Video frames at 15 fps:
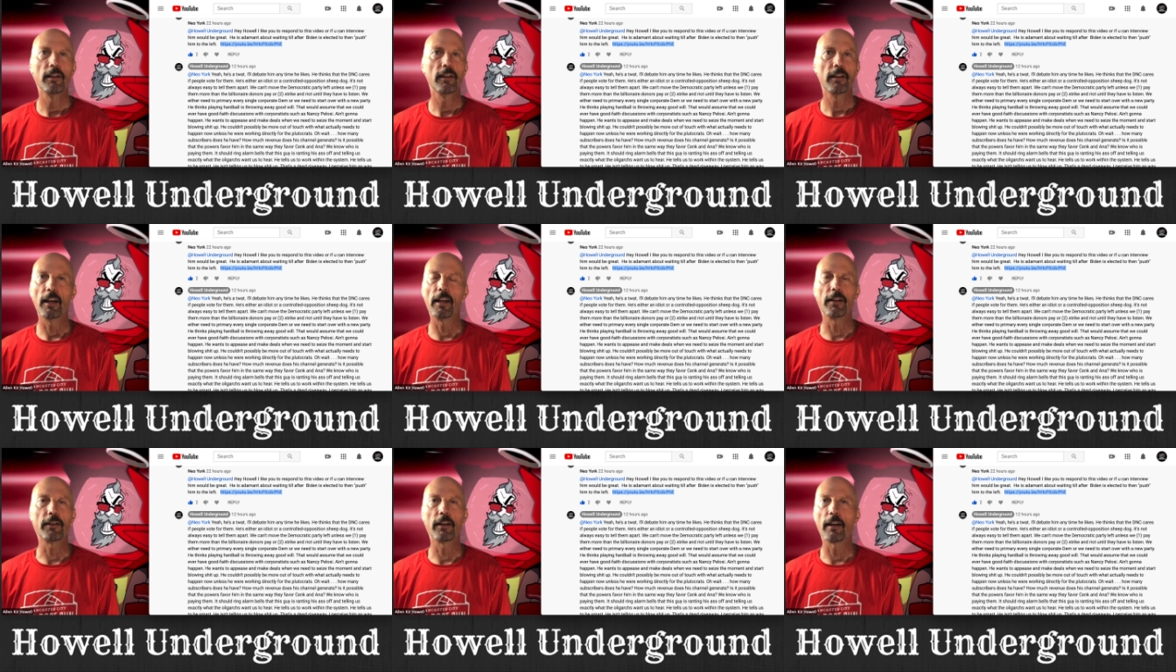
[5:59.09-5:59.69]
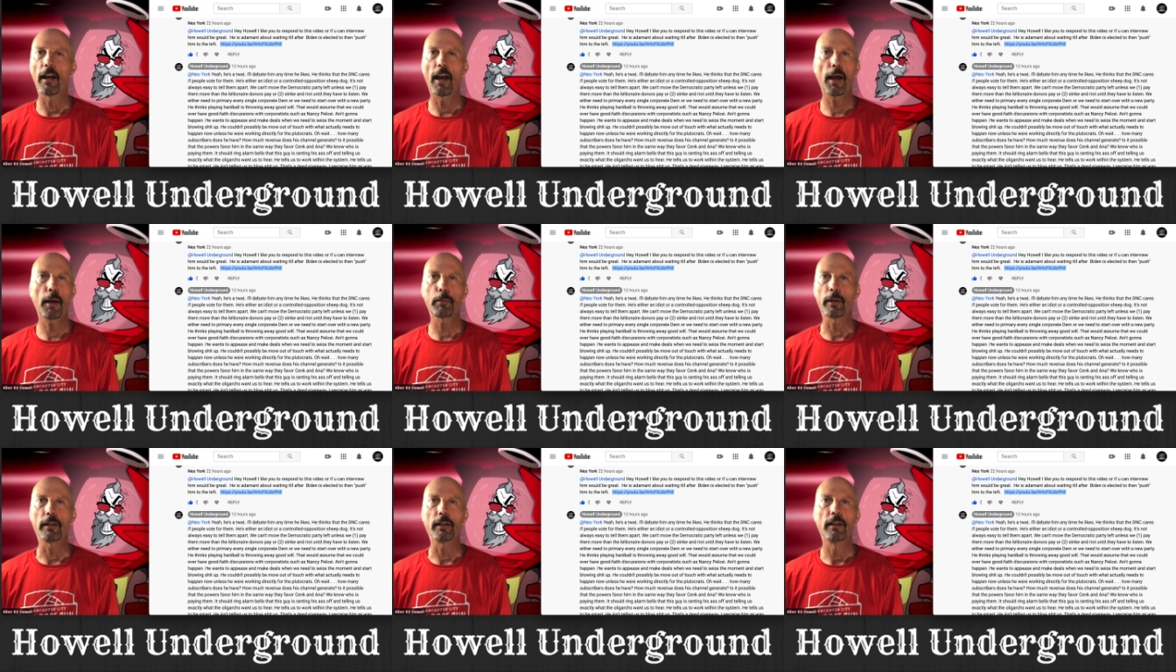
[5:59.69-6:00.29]
Ain't gonna
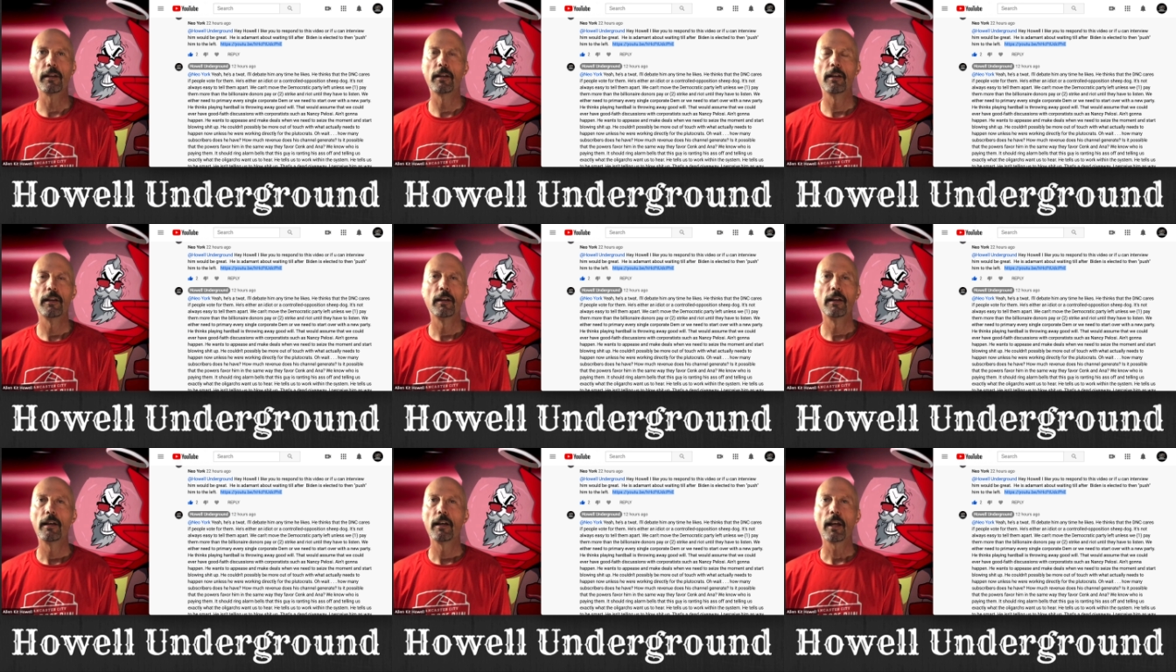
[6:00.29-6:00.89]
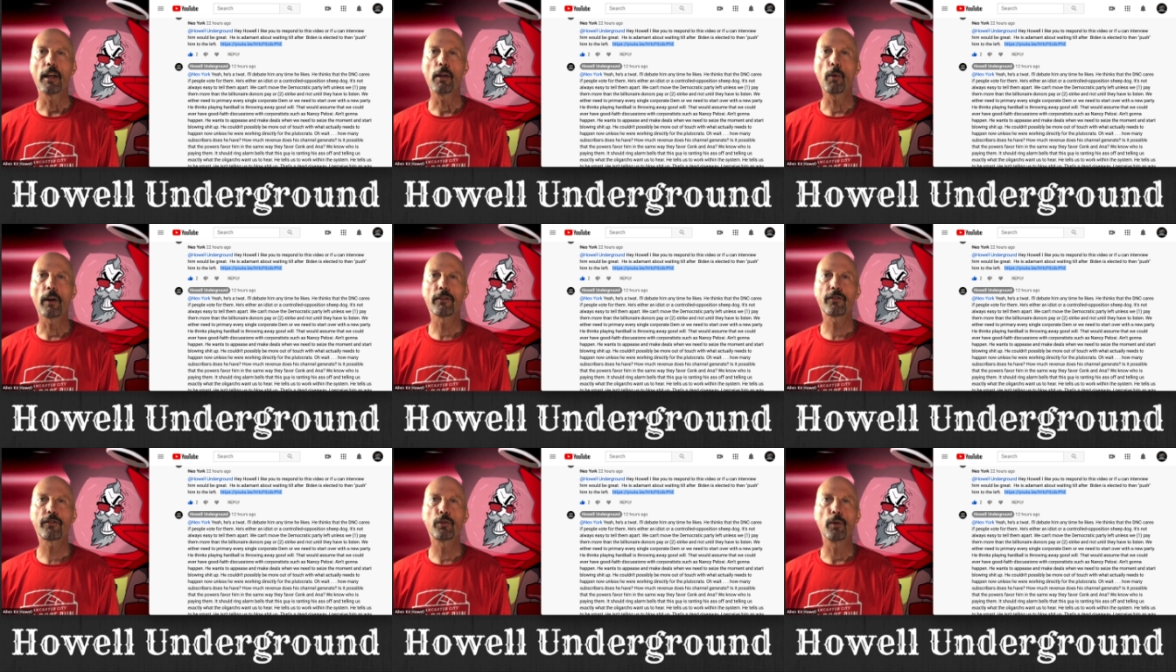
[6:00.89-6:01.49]
happen. He
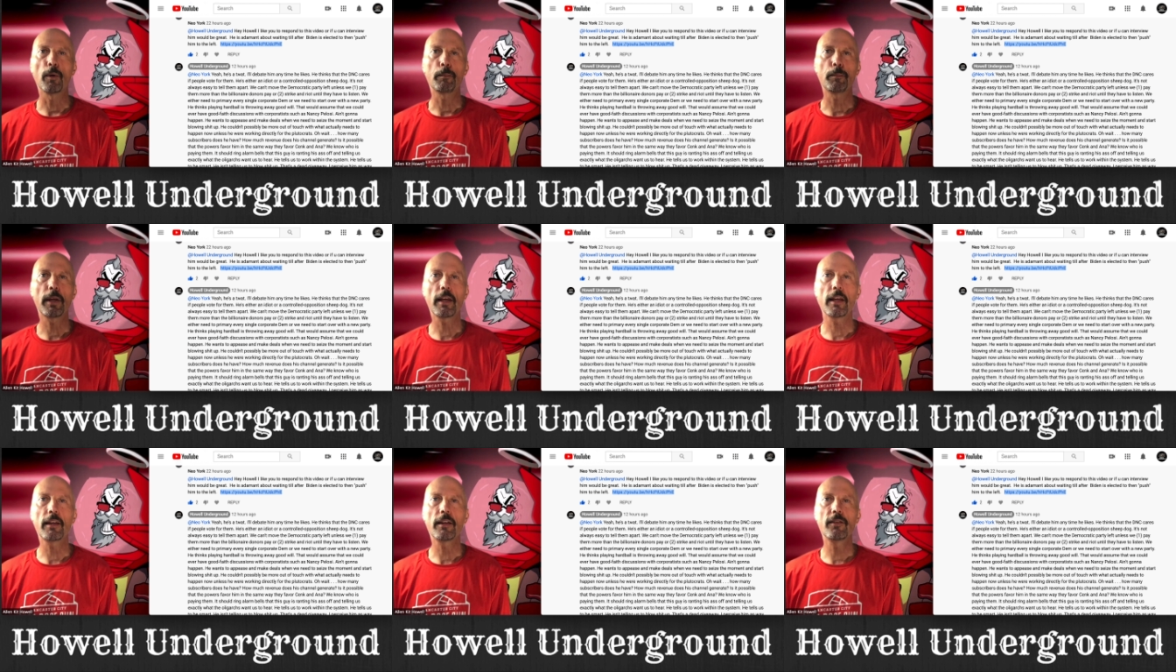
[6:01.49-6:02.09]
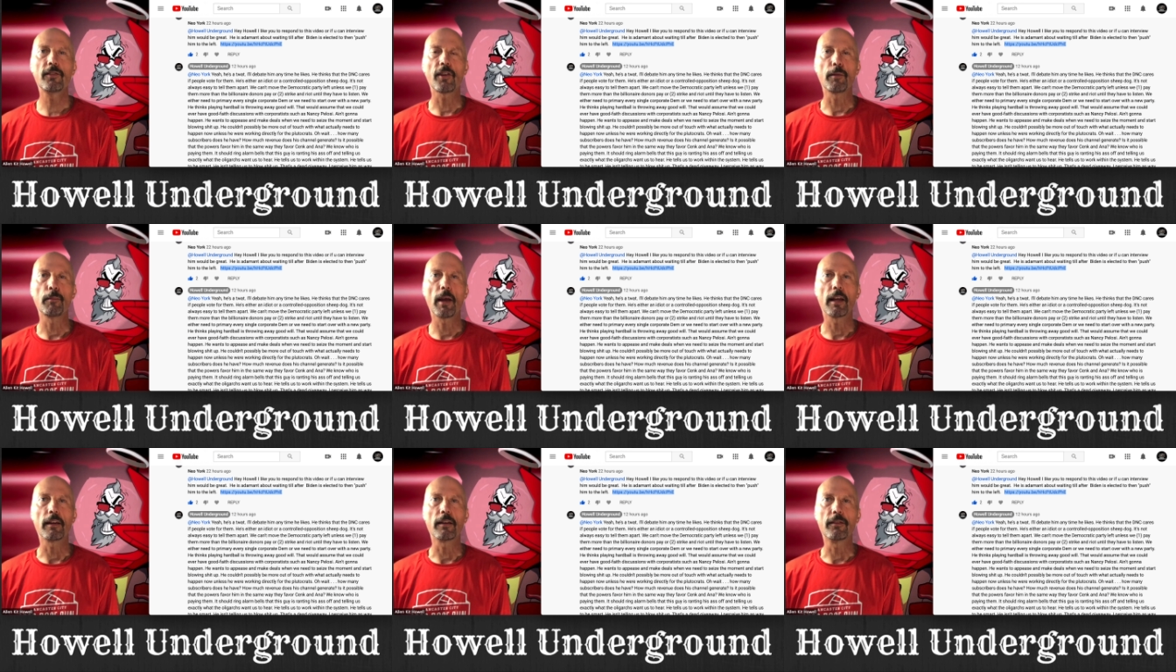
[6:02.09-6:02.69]
wants to appease and make